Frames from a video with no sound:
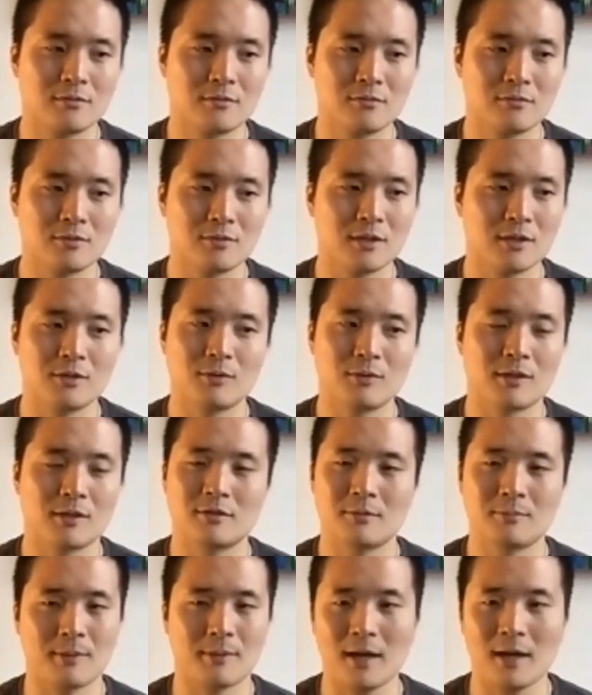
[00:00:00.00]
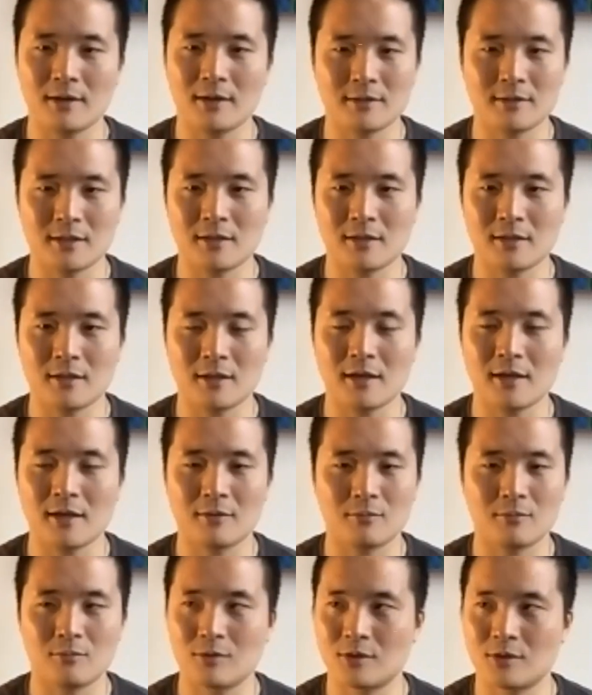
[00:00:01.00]
really what it's about at the end of the day,
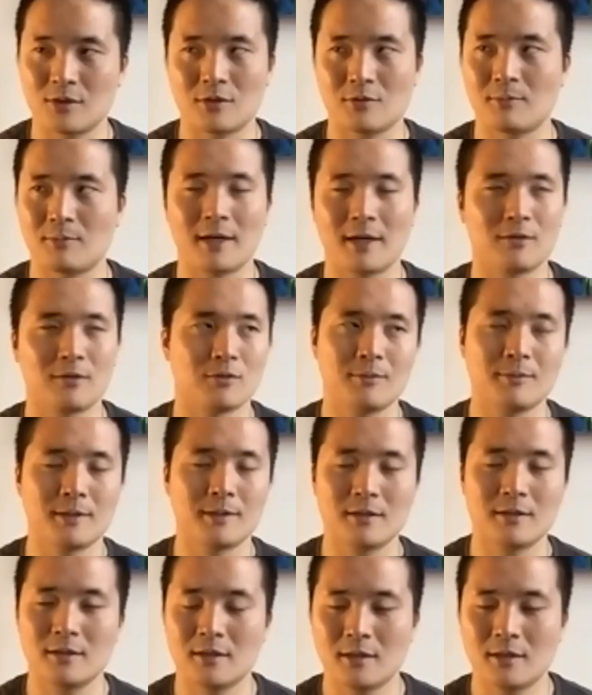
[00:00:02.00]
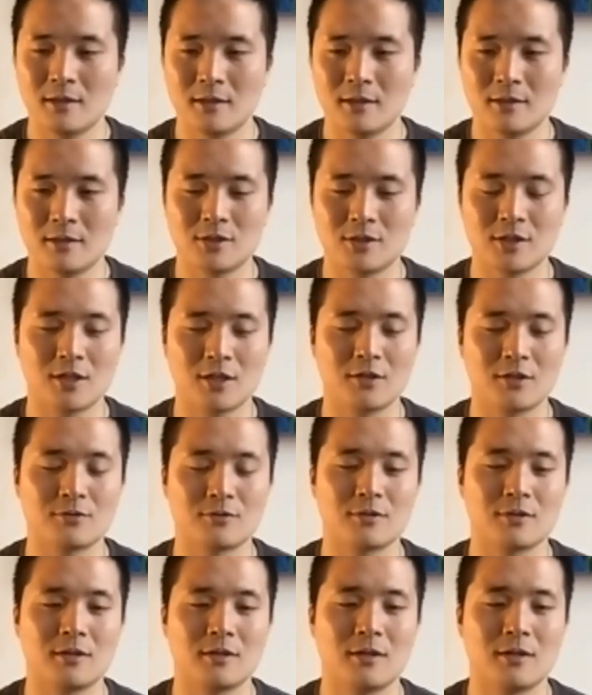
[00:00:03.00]
whether you're a man or woman. She
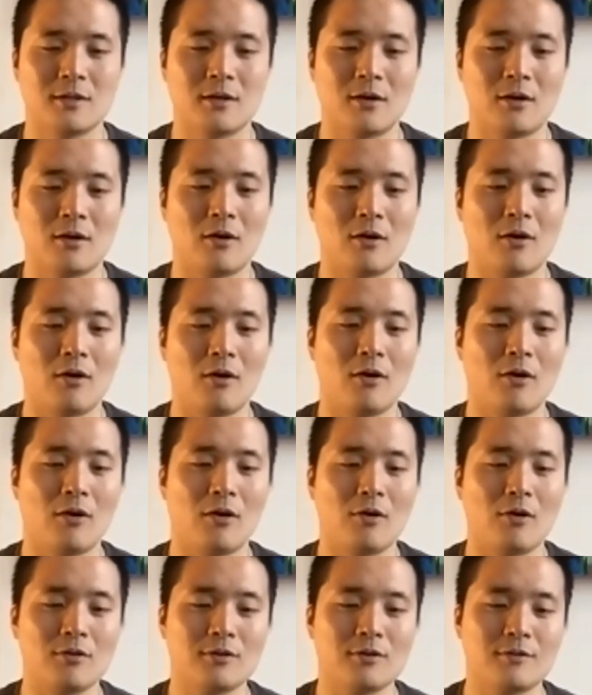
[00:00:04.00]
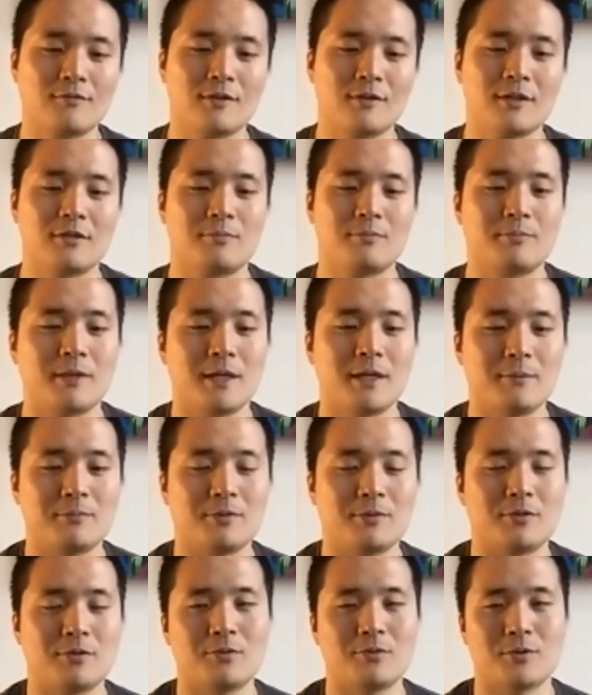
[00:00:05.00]
goes, all of these
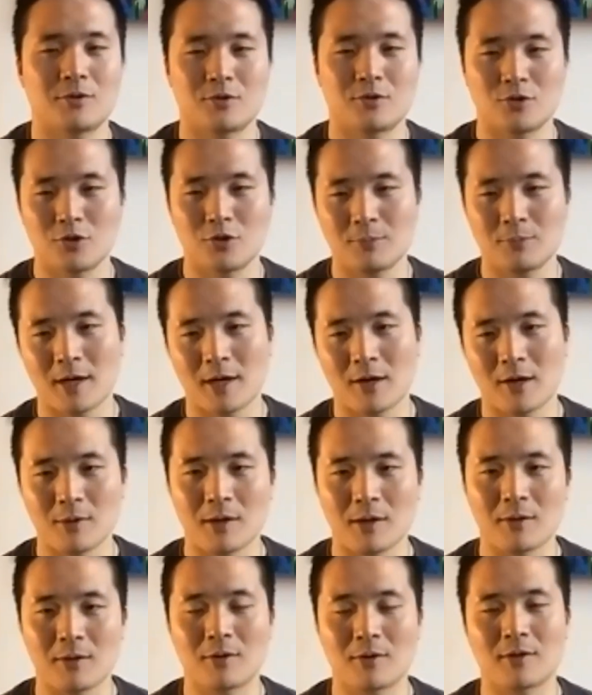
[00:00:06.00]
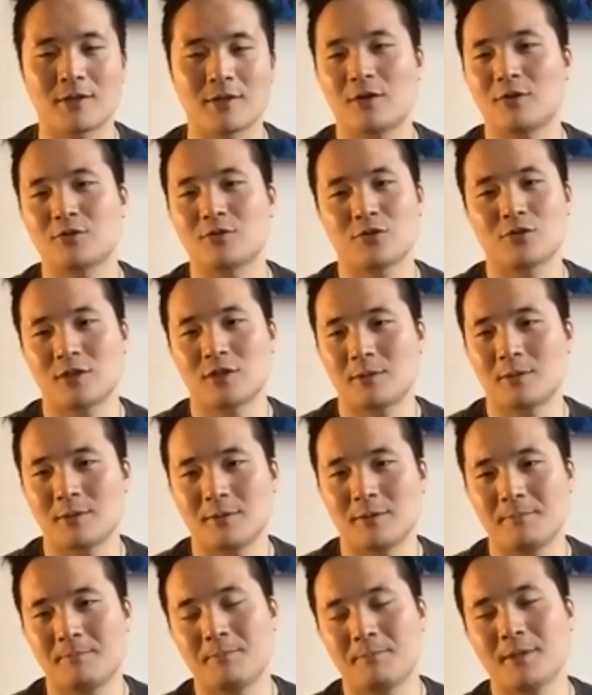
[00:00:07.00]
people who are girl power, they all turned on me
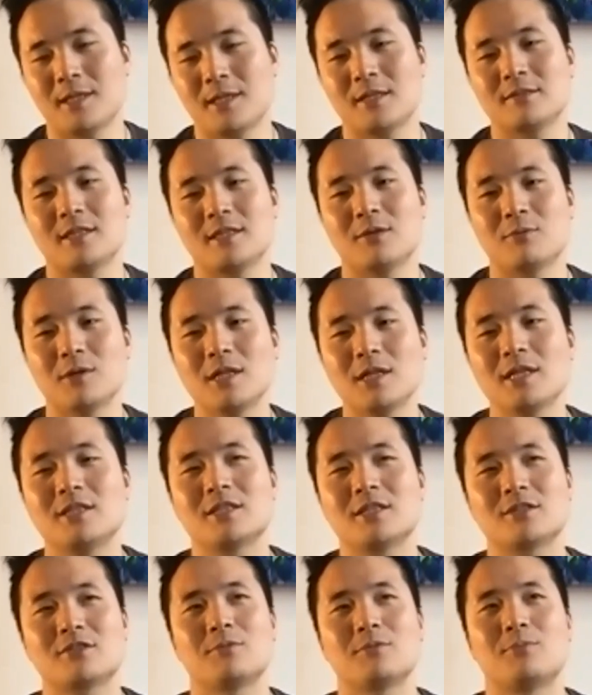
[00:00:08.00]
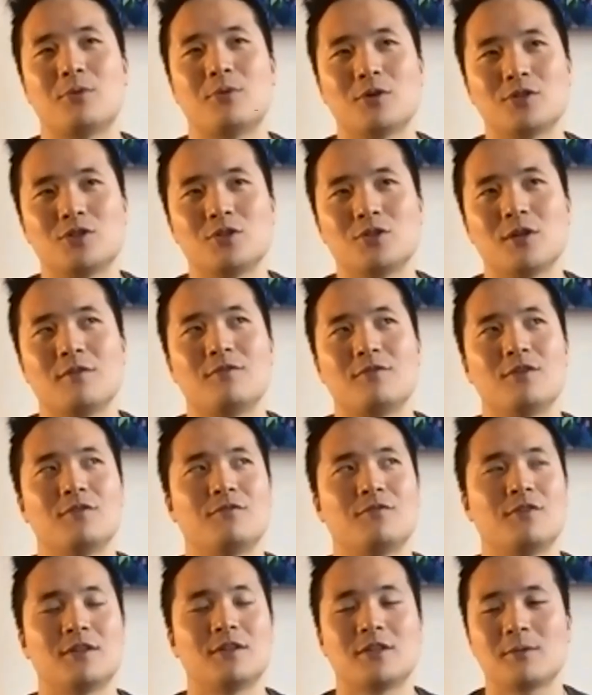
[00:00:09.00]
because they really just support you if you
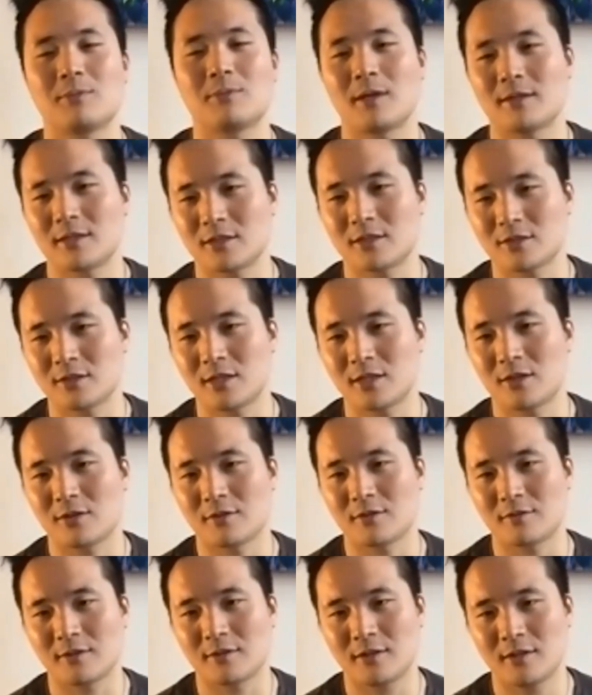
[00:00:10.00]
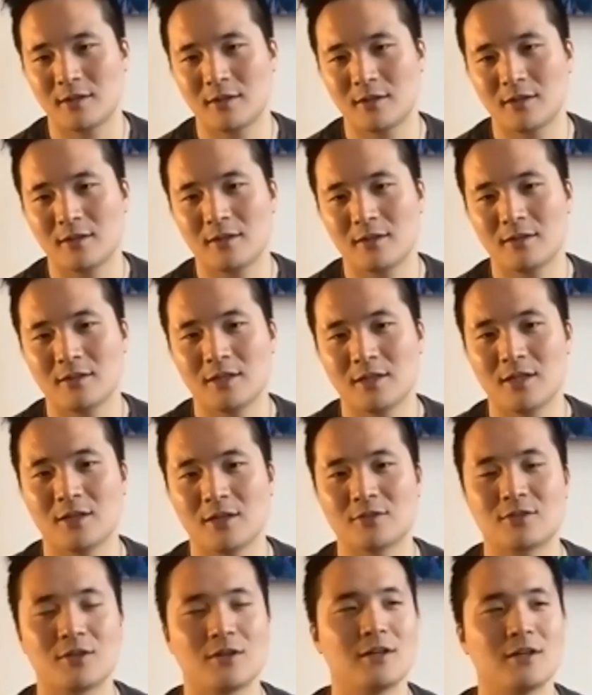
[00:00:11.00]
fit their plantation narrative. Yep. You know,
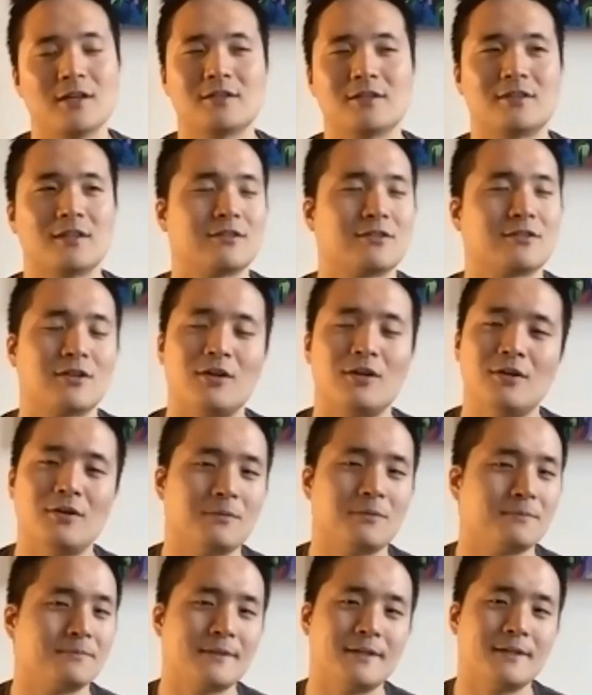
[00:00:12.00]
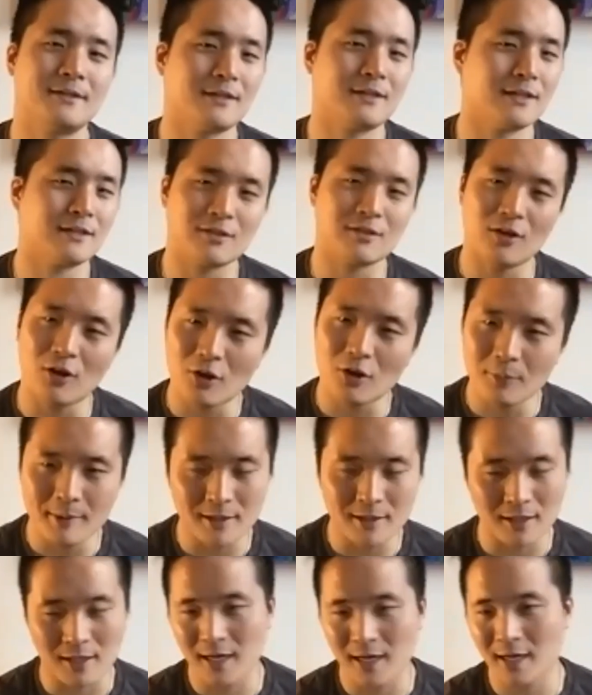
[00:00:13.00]
it's all
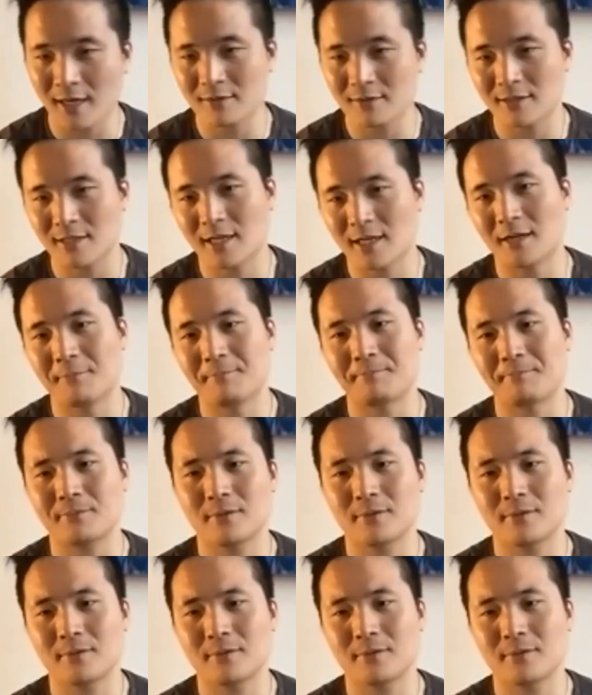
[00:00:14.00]
been lies, and